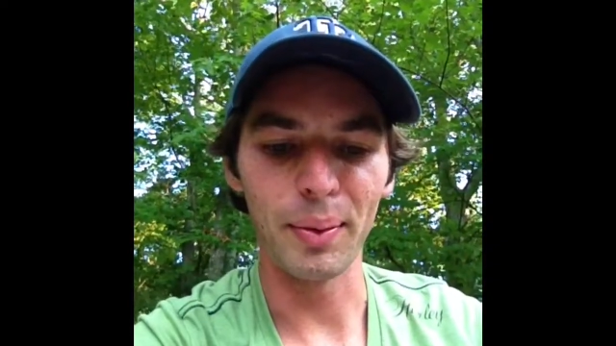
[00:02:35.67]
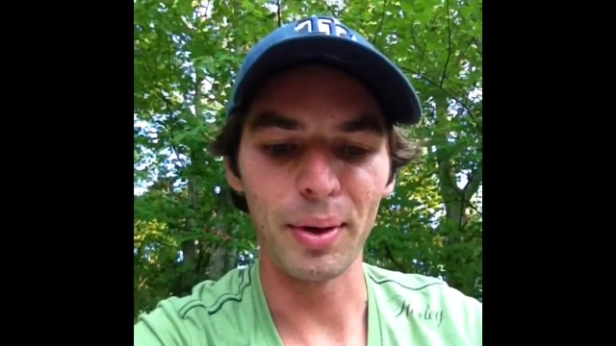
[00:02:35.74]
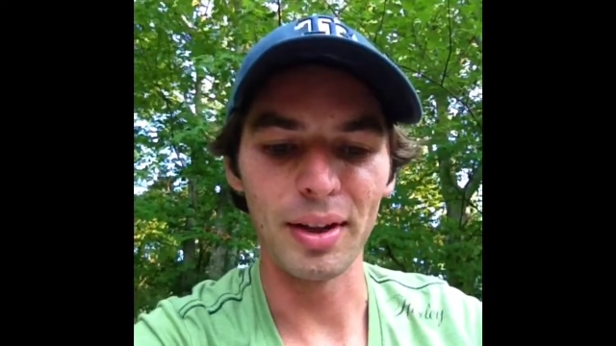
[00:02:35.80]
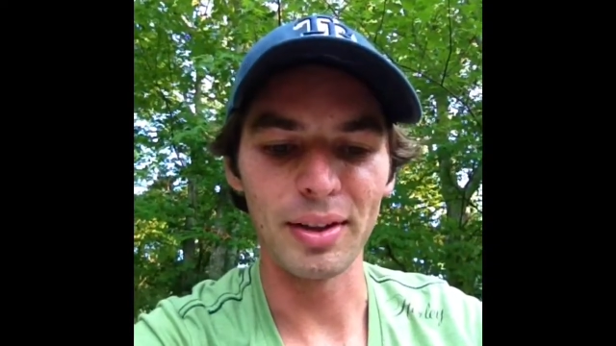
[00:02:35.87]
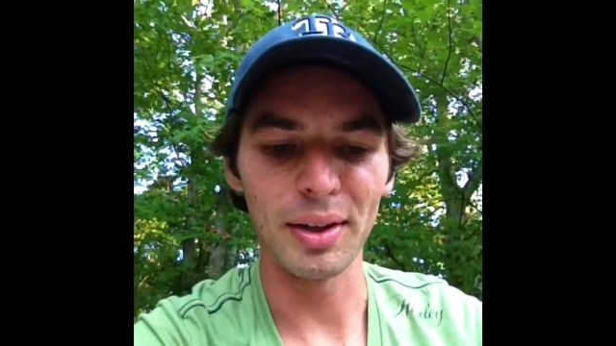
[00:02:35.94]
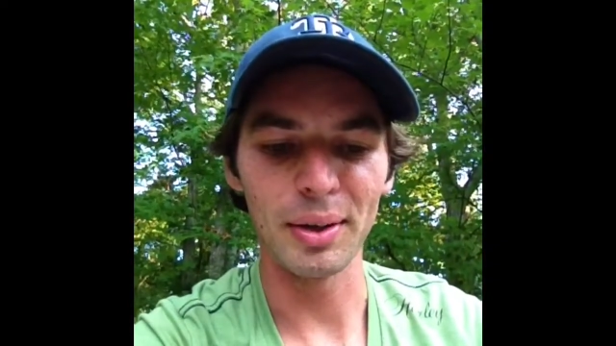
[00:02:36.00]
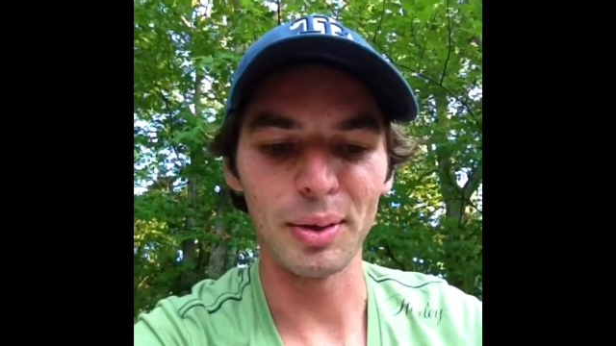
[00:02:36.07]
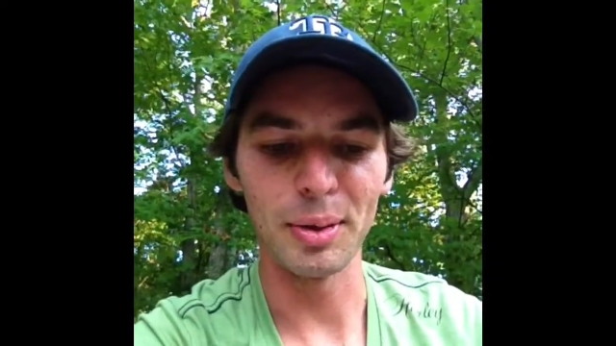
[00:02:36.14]
I
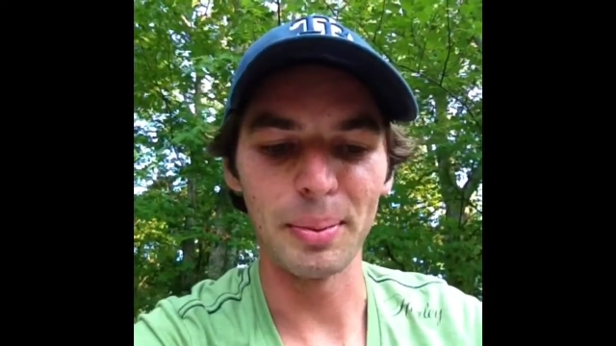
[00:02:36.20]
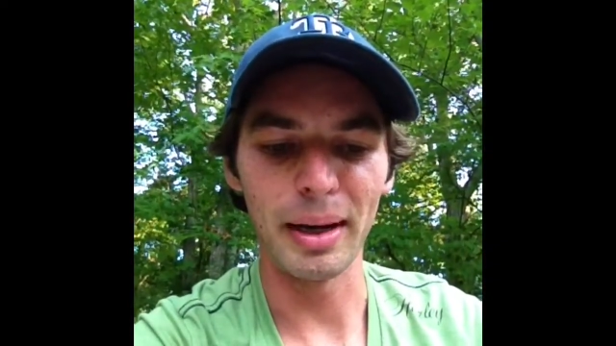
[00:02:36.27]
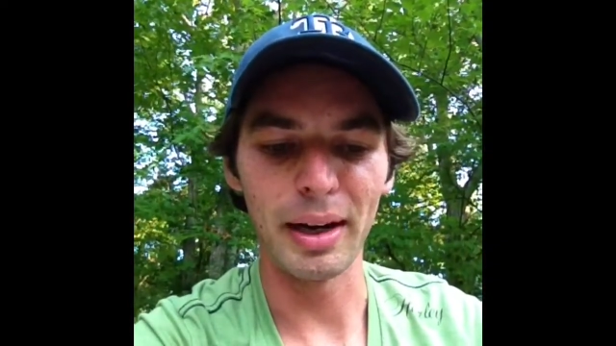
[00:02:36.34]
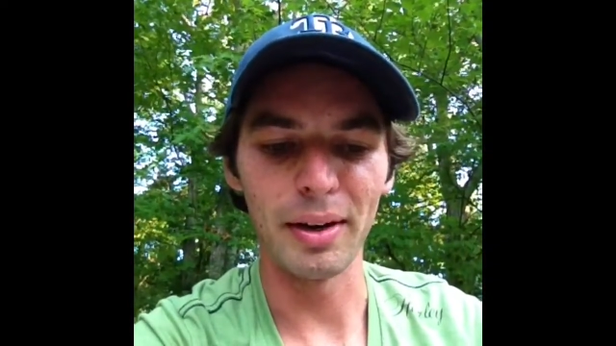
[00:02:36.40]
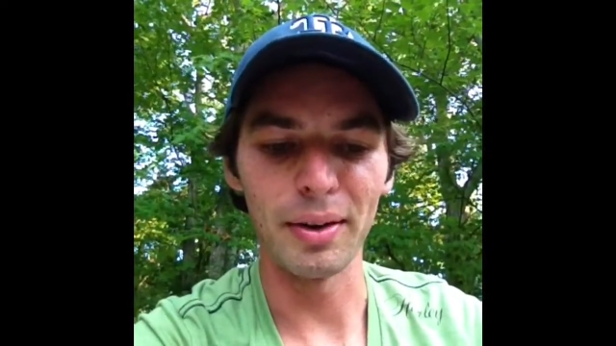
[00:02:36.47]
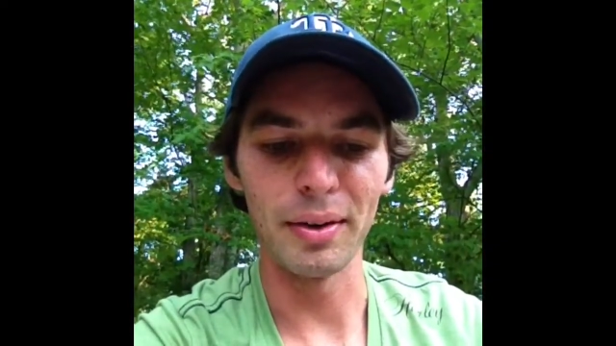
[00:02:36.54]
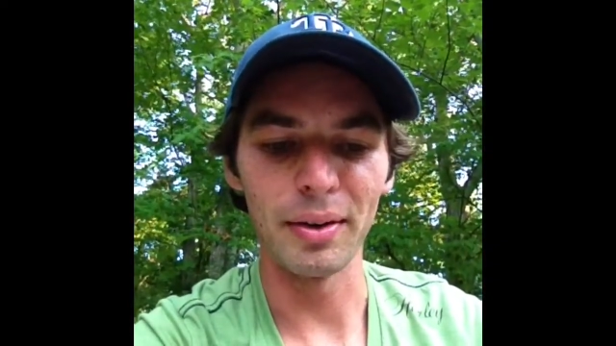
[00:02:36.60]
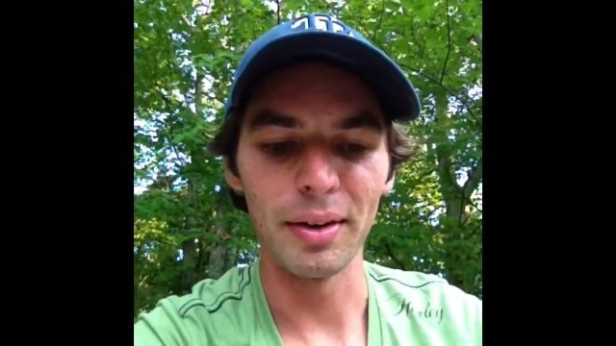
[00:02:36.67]
want to tell you
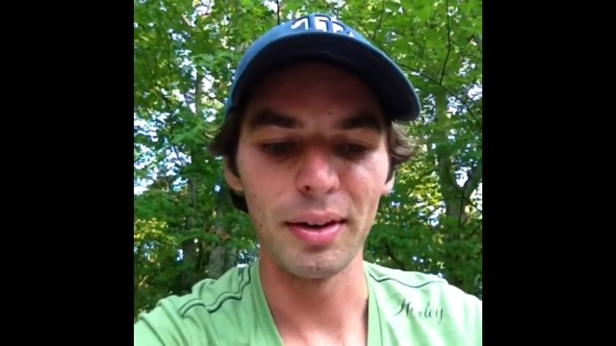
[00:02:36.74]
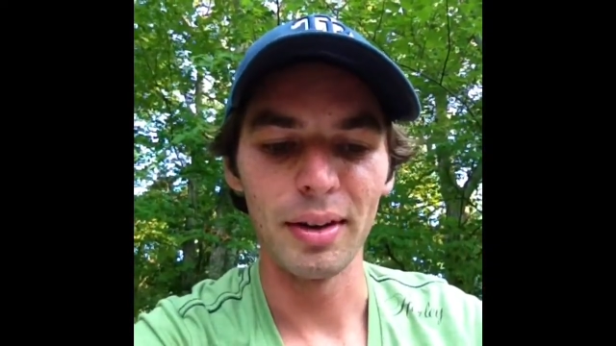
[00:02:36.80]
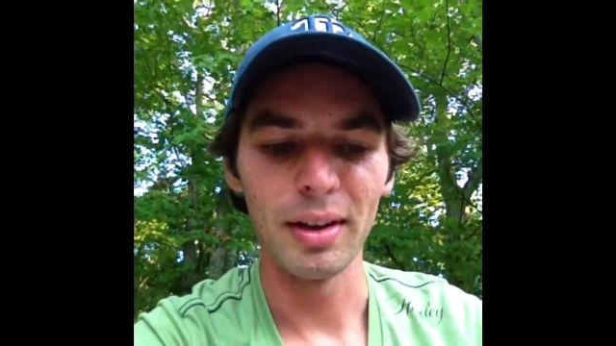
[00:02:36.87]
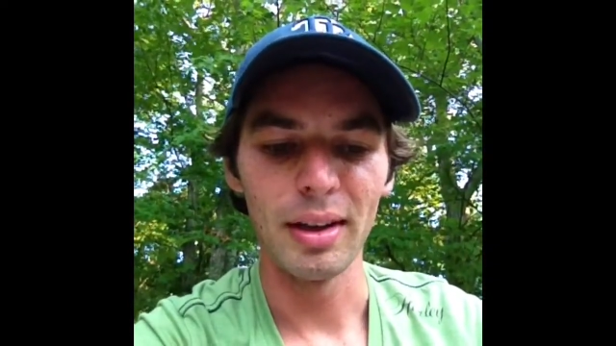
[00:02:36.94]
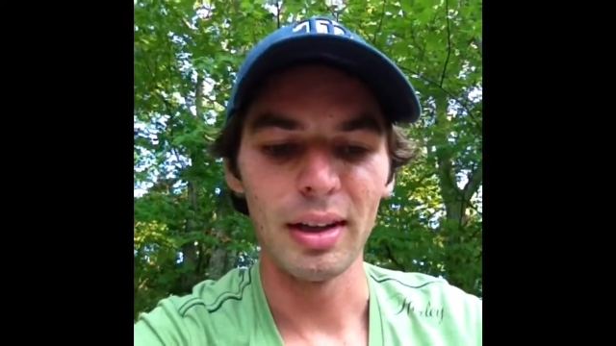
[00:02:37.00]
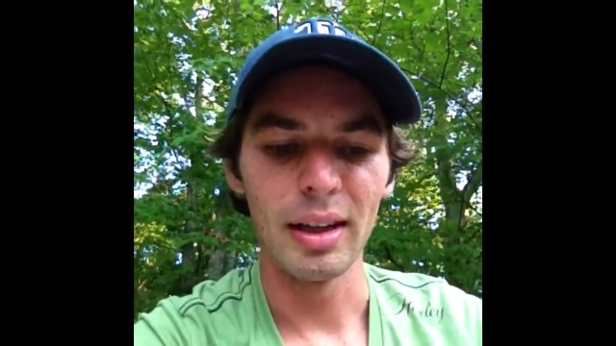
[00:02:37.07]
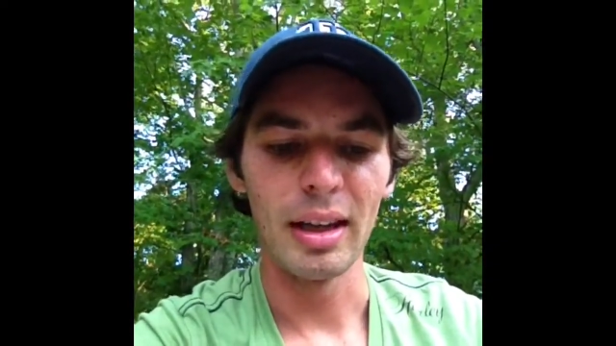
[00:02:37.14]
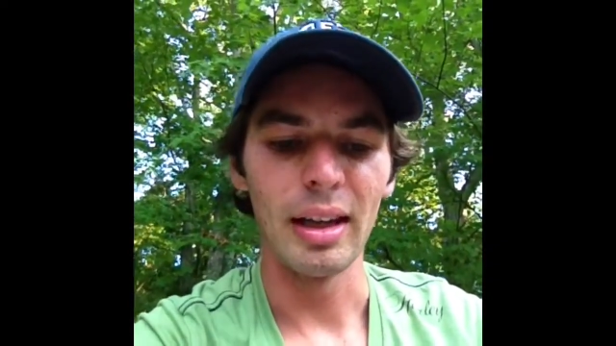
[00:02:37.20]
about
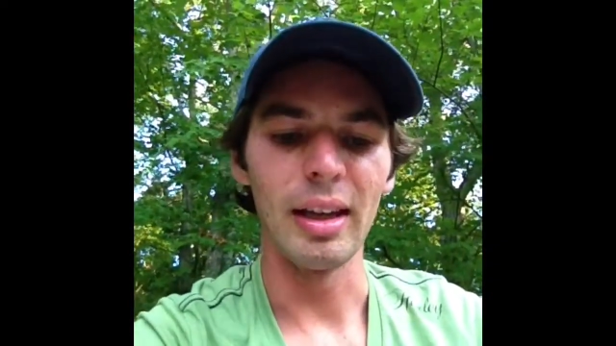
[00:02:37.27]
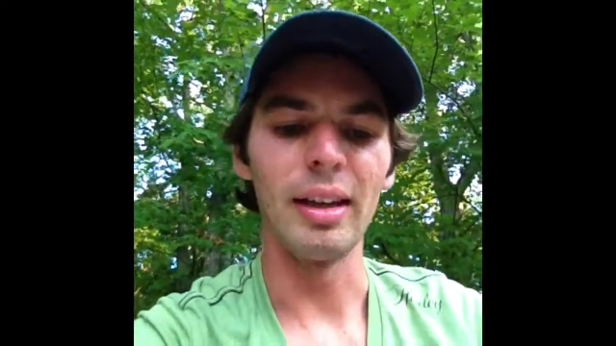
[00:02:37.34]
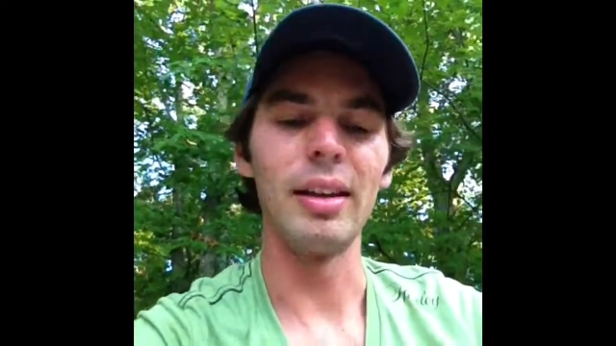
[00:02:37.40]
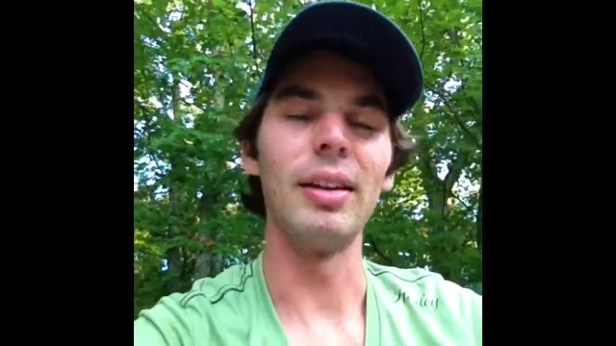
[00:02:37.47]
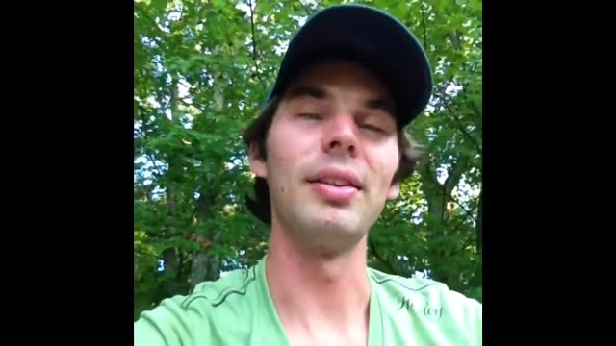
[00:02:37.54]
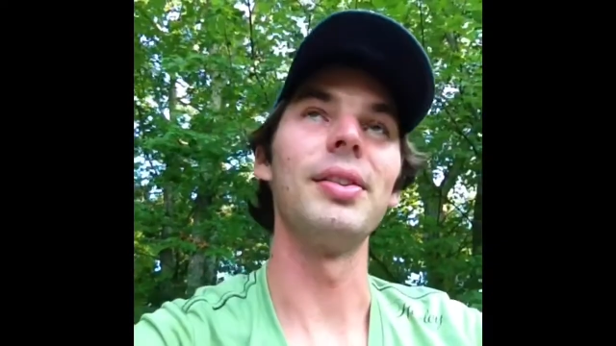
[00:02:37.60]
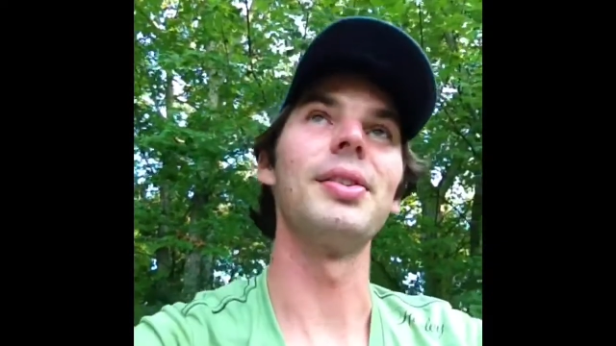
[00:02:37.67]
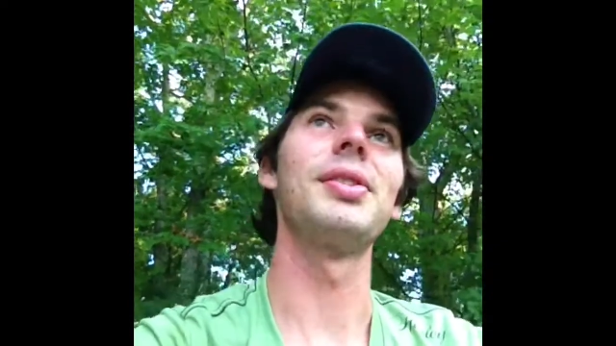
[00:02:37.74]

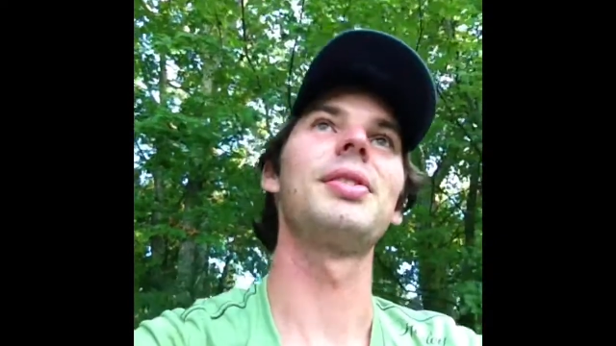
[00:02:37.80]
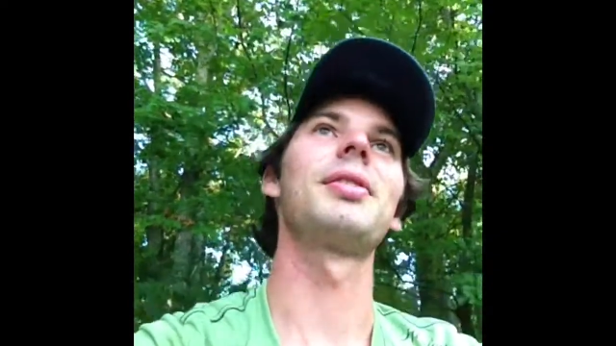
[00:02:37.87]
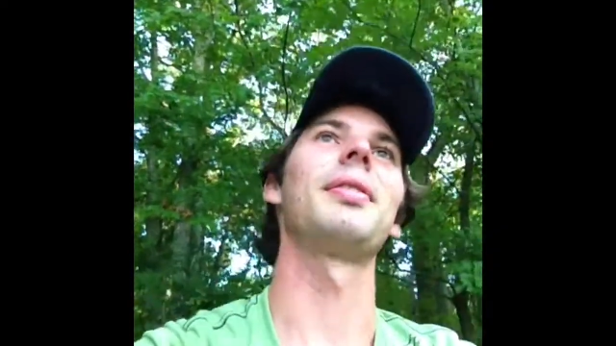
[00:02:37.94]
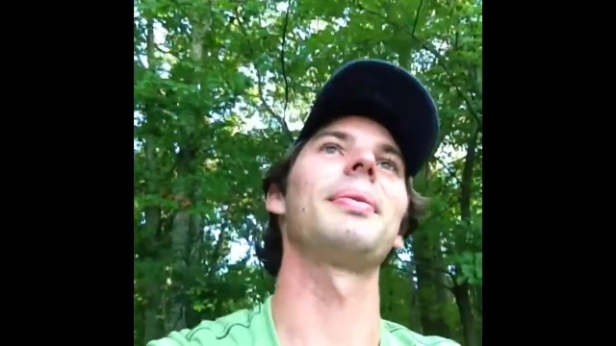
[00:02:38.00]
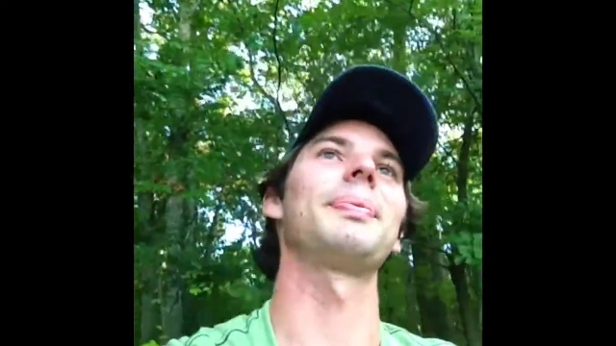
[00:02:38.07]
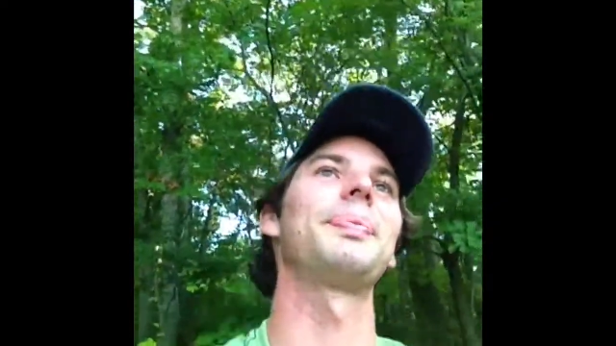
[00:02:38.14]
is